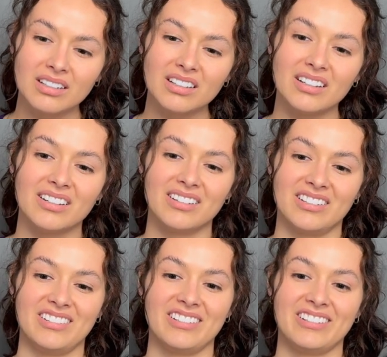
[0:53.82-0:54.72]
Uh,
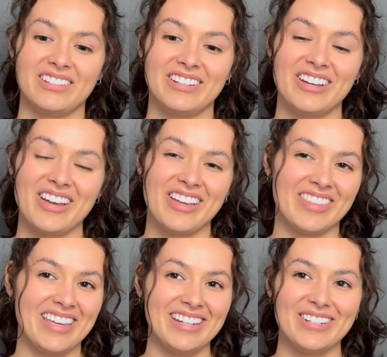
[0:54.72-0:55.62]

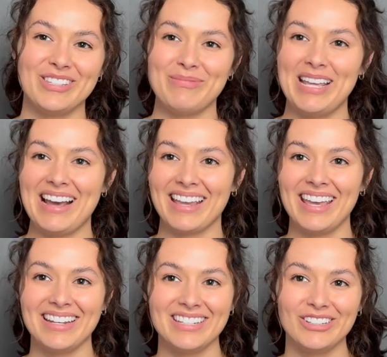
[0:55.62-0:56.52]
that doesn't mean I
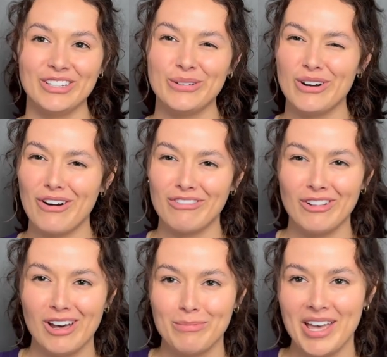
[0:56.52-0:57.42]
can't deal you an awful
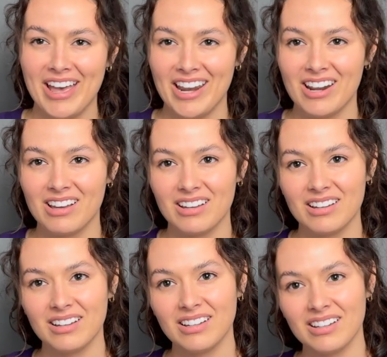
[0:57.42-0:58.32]
lot of pain.
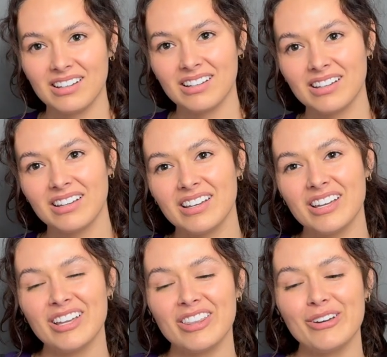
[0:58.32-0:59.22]

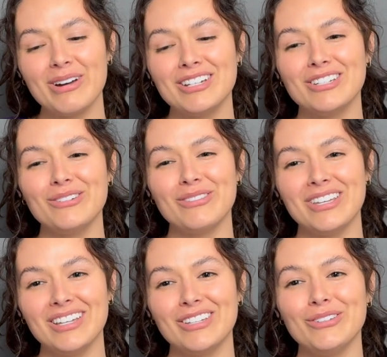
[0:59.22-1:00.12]
Though I do
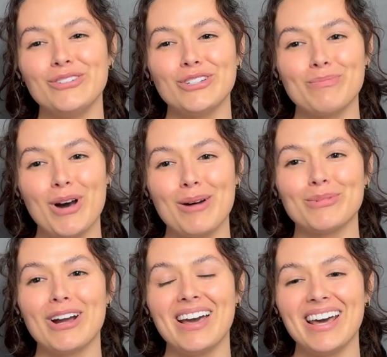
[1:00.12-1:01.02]
think you'd just pop
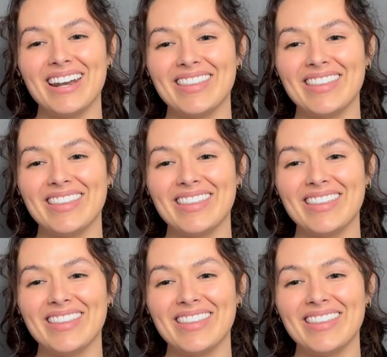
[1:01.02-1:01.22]
right out of